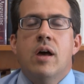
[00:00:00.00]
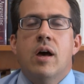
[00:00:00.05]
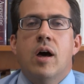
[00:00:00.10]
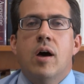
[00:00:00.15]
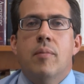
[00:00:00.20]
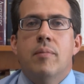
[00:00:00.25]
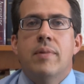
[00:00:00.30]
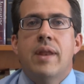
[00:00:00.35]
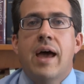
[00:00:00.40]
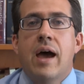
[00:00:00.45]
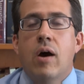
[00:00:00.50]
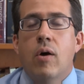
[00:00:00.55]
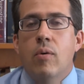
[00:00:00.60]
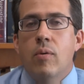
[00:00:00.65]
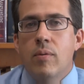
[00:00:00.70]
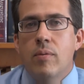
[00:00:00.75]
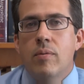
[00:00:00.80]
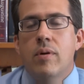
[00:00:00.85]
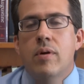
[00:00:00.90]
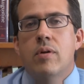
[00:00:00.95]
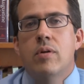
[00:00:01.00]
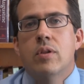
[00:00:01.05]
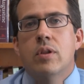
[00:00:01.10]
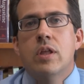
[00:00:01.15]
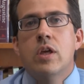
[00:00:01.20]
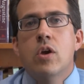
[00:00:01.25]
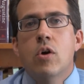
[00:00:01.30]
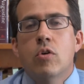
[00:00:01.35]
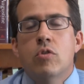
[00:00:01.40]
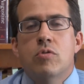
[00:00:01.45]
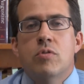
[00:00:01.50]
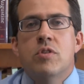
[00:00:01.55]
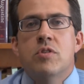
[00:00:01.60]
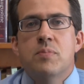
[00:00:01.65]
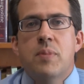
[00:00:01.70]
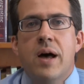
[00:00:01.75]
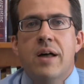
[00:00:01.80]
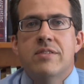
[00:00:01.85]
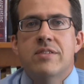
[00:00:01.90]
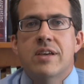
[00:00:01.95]
Um, now, Leo's
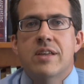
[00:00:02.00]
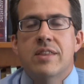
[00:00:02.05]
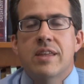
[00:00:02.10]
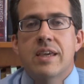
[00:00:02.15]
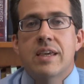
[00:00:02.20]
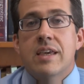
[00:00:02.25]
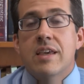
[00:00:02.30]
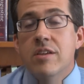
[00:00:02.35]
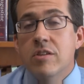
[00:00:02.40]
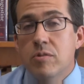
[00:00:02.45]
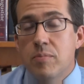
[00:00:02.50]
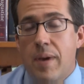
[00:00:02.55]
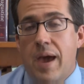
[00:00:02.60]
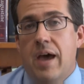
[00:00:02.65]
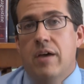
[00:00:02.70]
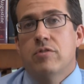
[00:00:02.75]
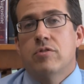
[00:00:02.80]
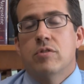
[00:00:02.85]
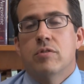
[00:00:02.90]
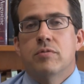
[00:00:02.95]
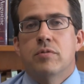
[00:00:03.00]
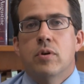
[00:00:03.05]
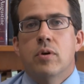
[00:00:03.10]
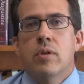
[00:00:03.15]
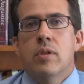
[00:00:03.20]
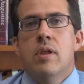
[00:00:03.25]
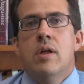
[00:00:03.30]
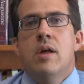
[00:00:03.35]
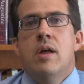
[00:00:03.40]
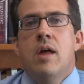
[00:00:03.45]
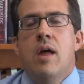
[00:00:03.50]
response, I think, is masterful.